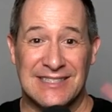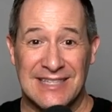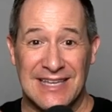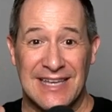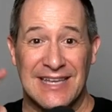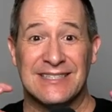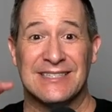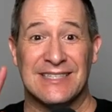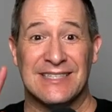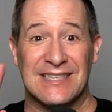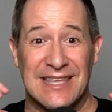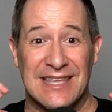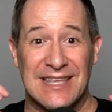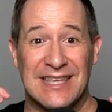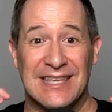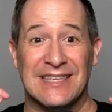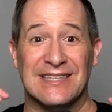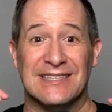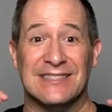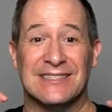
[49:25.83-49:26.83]

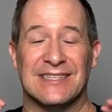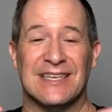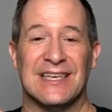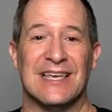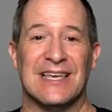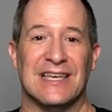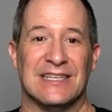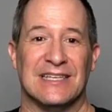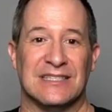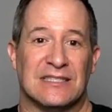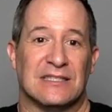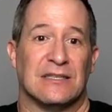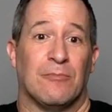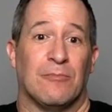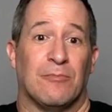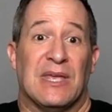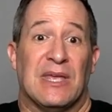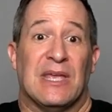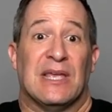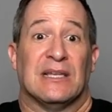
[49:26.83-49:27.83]
dis-ease, is
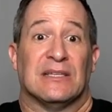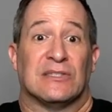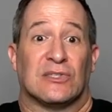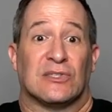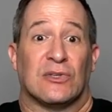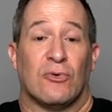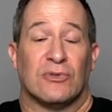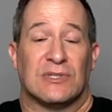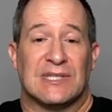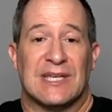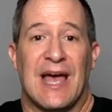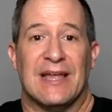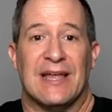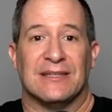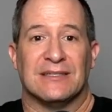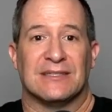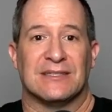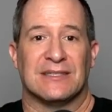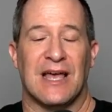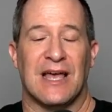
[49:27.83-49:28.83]
the being so
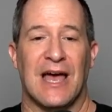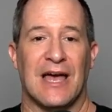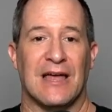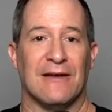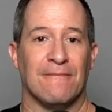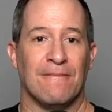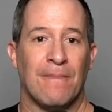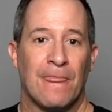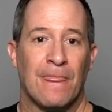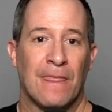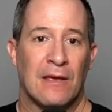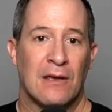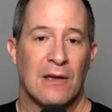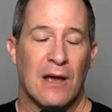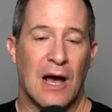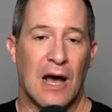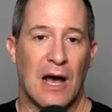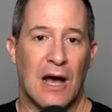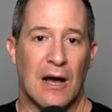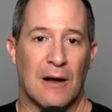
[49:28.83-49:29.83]
tense. And,
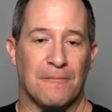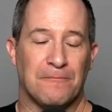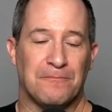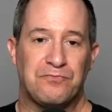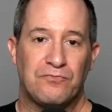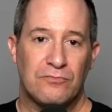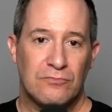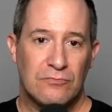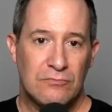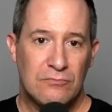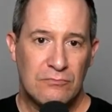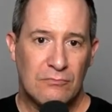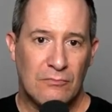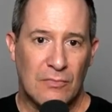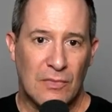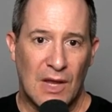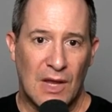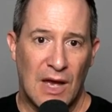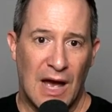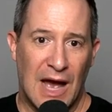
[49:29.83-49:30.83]
I
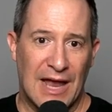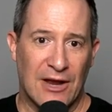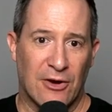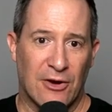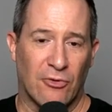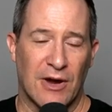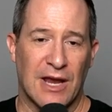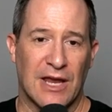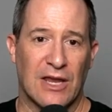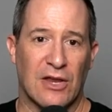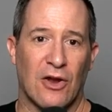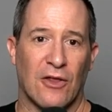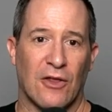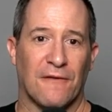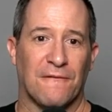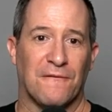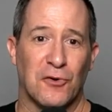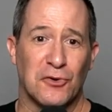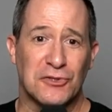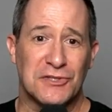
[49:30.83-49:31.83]
agree. You know,
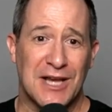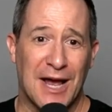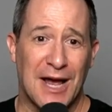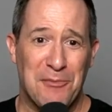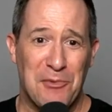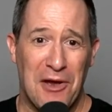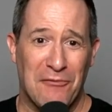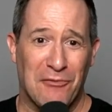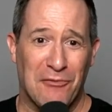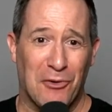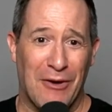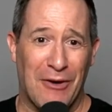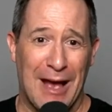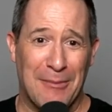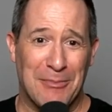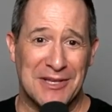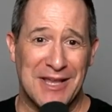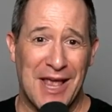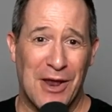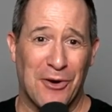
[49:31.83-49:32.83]
the first time you ever
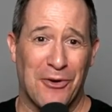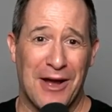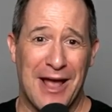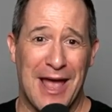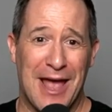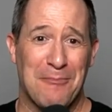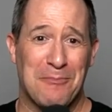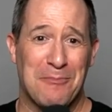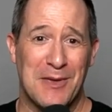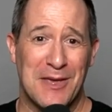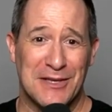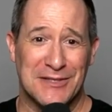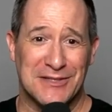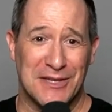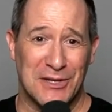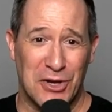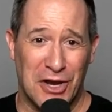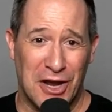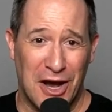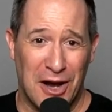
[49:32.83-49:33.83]
grab a dental
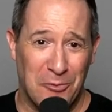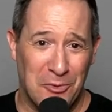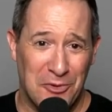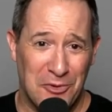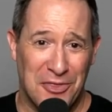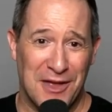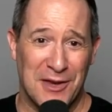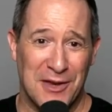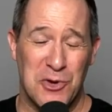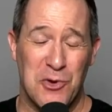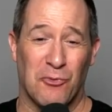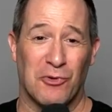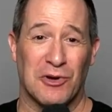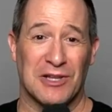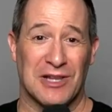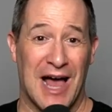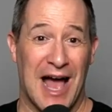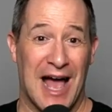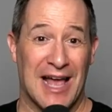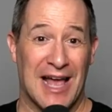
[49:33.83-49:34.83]
handpiece and you cut with it, you
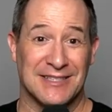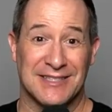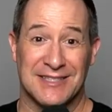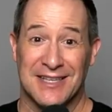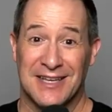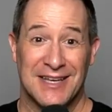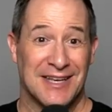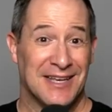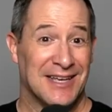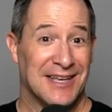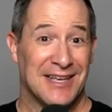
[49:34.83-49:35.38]
realize